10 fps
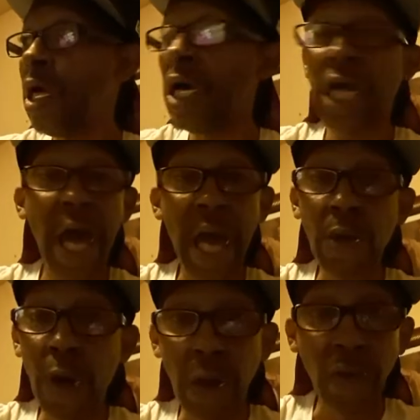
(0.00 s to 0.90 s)
And I ain't
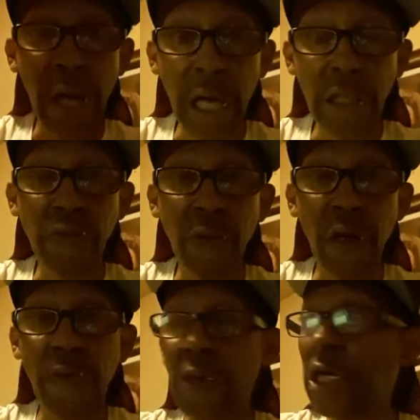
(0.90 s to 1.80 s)
walking around this
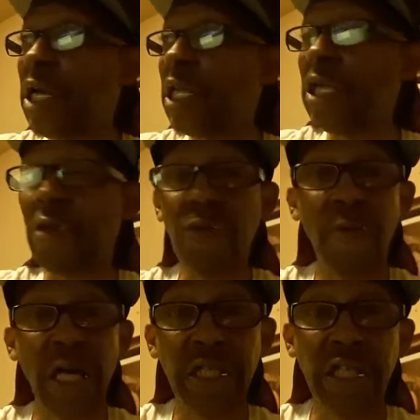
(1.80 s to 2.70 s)
motherfucker goddamn with
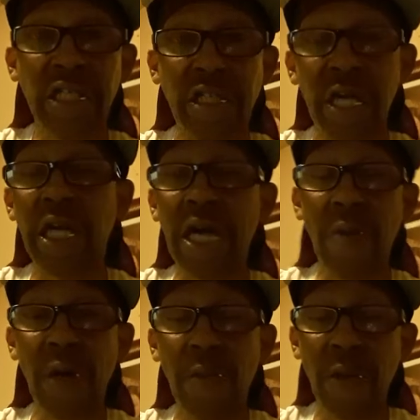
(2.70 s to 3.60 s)
my shit sticking
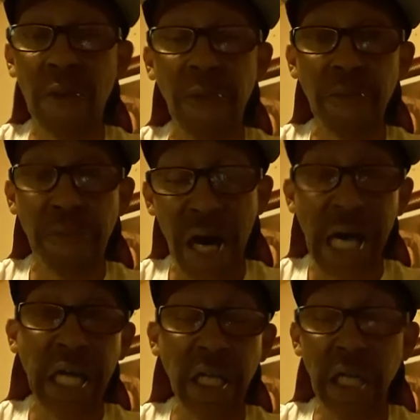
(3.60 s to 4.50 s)
out my motherfucking
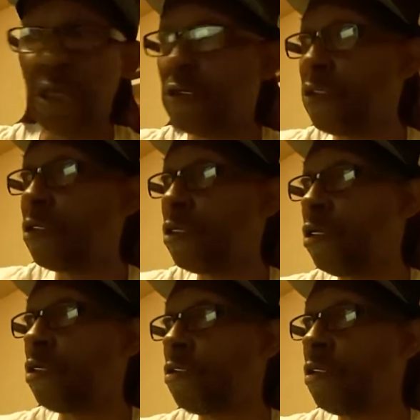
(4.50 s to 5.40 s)
pocket either.
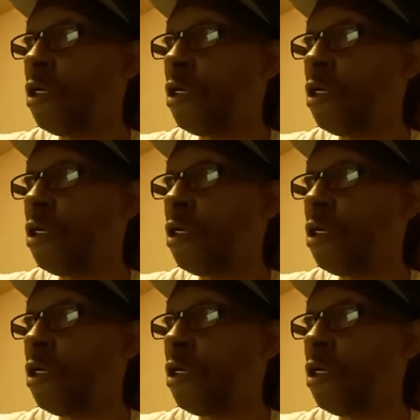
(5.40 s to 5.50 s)
You know.